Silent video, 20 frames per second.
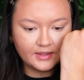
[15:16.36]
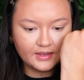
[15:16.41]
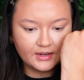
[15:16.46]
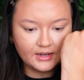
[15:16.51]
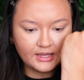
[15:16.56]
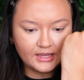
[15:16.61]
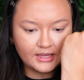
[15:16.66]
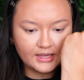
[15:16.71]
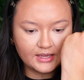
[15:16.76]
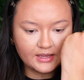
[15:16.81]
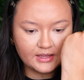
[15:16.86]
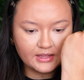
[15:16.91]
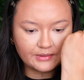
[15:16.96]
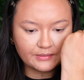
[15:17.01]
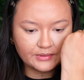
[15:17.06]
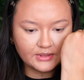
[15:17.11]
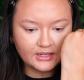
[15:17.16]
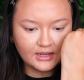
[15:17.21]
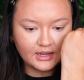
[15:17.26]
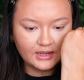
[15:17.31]
then here is
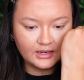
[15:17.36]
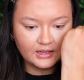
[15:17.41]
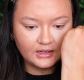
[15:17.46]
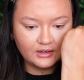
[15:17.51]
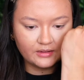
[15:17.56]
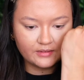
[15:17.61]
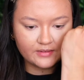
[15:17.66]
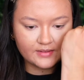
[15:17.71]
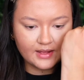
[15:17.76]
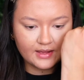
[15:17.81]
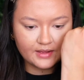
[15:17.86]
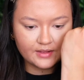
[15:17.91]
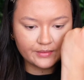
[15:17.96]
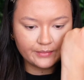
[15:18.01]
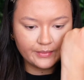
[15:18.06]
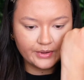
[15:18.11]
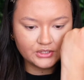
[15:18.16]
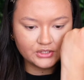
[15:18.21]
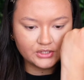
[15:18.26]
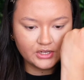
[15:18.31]
what the color looks like
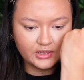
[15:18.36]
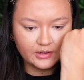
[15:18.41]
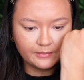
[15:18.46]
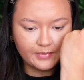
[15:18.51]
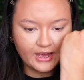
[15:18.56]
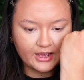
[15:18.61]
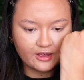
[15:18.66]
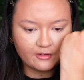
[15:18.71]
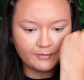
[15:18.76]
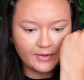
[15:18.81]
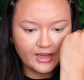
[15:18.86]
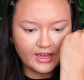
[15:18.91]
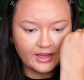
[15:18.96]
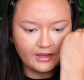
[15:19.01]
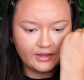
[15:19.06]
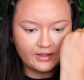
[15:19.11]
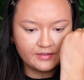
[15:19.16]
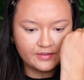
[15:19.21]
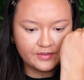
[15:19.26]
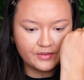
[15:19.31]
swatched on the back of my
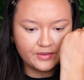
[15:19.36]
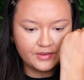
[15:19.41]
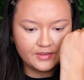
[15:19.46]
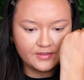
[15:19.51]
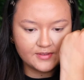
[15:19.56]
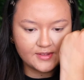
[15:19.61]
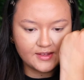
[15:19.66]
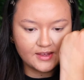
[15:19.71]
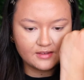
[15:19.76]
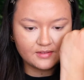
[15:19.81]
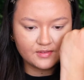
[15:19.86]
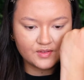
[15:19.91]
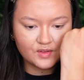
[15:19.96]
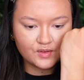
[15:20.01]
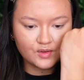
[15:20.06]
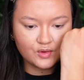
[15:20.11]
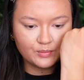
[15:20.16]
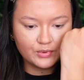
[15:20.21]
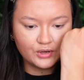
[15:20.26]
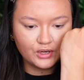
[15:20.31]
hand. So you can see it's
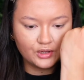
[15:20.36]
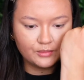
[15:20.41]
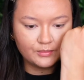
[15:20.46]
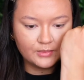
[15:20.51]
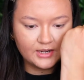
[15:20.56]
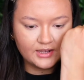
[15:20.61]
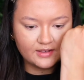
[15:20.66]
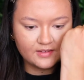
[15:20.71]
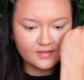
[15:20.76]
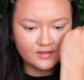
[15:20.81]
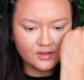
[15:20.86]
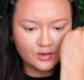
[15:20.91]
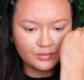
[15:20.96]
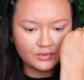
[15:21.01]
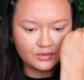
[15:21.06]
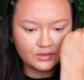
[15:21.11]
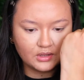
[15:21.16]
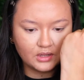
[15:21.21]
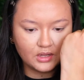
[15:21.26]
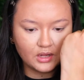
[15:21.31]
super luminous,
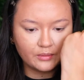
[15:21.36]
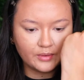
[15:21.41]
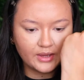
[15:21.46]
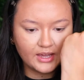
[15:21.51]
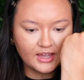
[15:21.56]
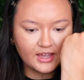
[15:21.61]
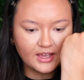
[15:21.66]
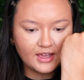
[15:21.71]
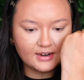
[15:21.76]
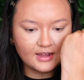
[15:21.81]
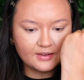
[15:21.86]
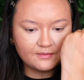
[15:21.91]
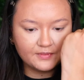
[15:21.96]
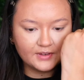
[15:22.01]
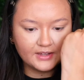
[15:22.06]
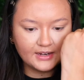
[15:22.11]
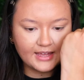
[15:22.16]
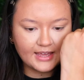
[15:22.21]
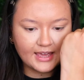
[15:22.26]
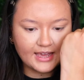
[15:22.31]
super glowy, and I
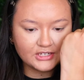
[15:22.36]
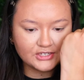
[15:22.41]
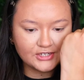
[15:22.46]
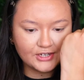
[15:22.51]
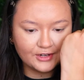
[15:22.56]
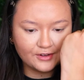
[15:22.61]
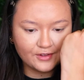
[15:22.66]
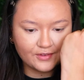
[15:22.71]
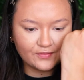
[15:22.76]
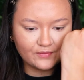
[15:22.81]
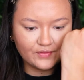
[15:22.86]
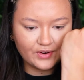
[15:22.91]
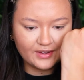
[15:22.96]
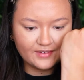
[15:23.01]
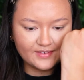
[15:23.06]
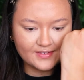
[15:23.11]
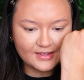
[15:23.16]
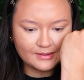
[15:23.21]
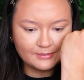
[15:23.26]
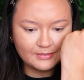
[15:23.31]
feel like actually looks very
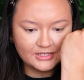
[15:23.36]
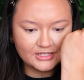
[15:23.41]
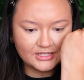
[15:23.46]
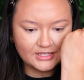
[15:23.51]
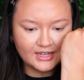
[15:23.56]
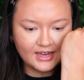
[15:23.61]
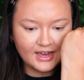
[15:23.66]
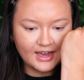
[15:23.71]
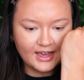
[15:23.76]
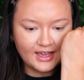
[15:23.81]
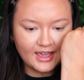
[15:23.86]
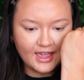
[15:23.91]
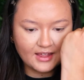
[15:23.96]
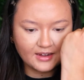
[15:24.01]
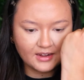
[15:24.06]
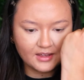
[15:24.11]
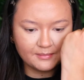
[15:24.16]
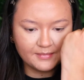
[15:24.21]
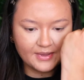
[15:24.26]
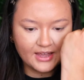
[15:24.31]
similar to the
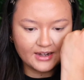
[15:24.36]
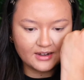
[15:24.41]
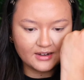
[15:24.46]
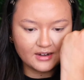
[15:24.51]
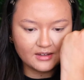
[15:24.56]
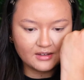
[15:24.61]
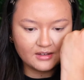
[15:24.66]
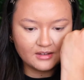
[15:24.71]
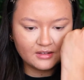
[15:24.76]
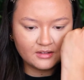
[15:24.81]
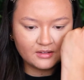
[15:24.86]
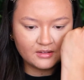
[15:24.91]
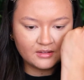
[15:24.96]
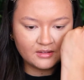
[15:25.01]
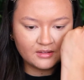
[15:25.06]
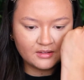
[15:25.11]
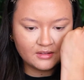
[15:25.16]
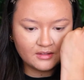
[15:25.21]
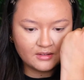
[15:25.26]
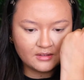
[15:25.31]
high-end competitor.
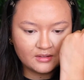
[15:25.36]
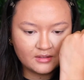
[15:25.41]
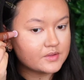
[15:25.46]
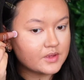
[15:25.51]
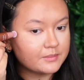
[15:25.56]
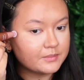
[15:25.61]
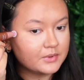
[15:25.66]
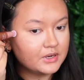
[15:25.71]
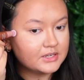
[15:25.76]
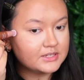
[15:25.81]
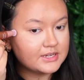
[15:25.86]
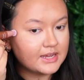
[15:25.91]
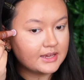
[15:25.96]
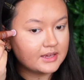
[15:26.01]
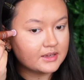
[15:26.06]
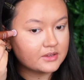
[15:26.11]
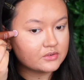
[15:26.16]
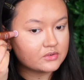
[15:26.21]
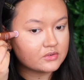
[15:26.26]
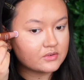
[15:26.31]
So I'm going to take
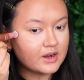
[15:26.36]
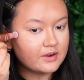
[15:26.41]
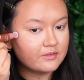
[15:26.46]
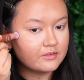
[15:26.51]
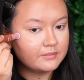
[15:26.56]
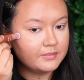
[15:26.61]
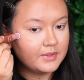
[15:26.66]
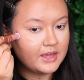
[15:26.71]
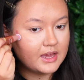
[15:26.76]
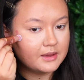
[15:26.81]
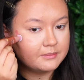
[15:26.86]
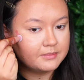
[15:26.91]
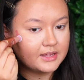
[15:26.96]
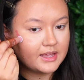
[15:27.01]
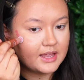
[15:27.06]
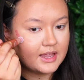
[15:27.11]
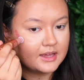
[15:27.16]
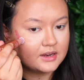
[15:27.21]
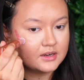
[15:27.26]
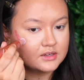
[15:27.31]
it straight from the
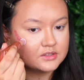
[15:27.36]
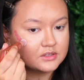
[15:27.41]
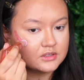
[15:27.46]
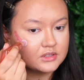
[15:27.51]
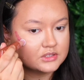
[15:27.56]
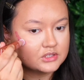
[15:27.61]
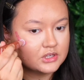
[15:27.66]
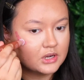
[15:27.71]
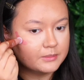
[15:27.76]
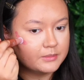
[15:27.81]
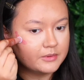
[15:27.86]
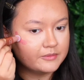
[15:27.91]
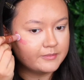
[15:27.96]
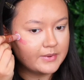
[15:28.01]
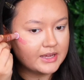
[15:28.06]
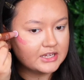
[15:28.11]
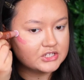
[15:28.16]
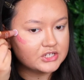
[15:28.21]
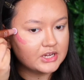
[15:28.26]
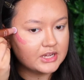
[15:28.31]
applicator to the top of
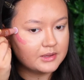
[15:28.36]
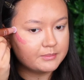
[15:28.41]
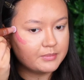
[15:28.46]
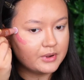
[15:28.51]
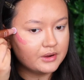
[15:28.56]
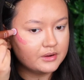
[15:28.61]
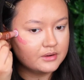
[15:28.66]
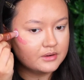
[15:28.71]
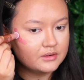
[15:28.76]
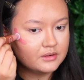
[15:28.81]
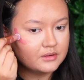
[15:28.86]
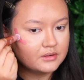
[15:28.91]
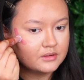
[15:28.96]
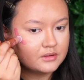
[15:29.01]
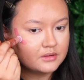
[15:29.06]
my cheekbone.